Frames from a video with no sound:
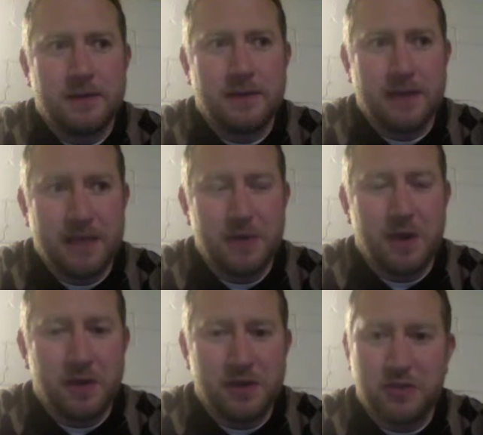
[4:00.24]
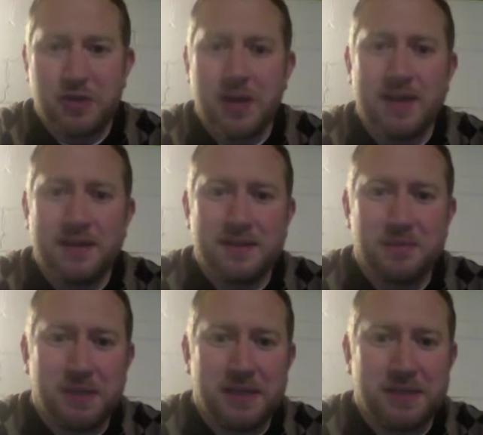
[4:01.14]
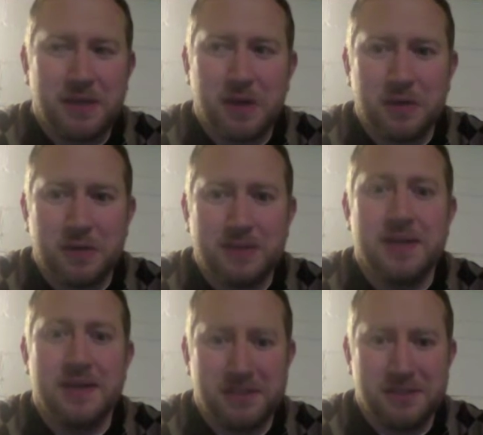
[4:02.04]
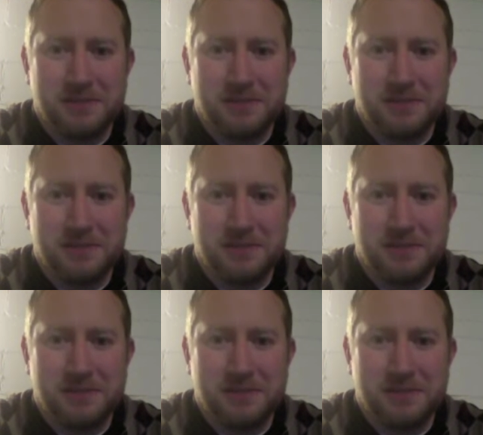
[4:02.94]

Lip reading: And he would always train in this place called the dungeon.